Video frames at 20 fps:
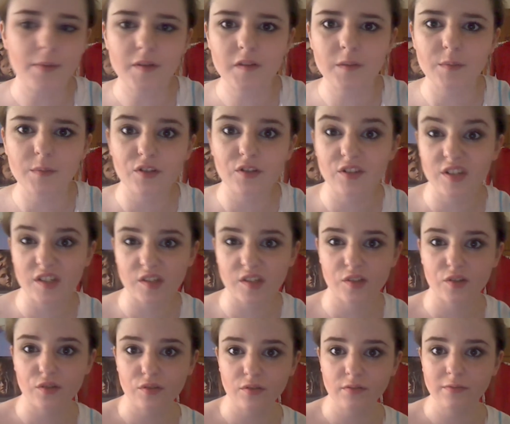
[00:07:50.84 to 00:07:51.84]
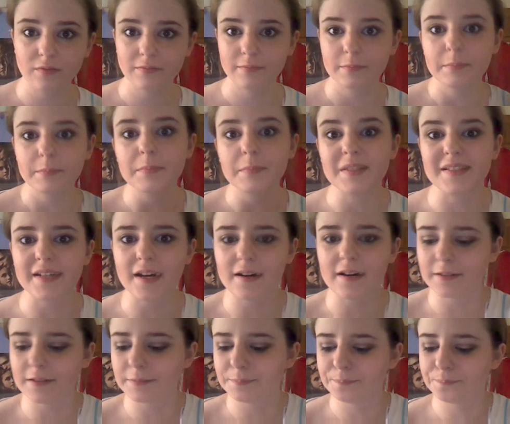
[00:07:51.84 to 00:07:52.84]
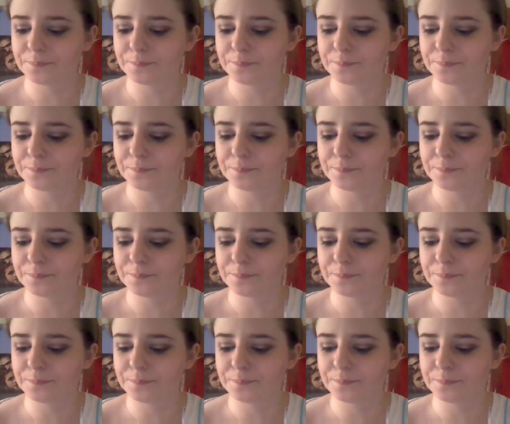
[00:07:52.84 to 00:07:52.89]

using my traditional mascara.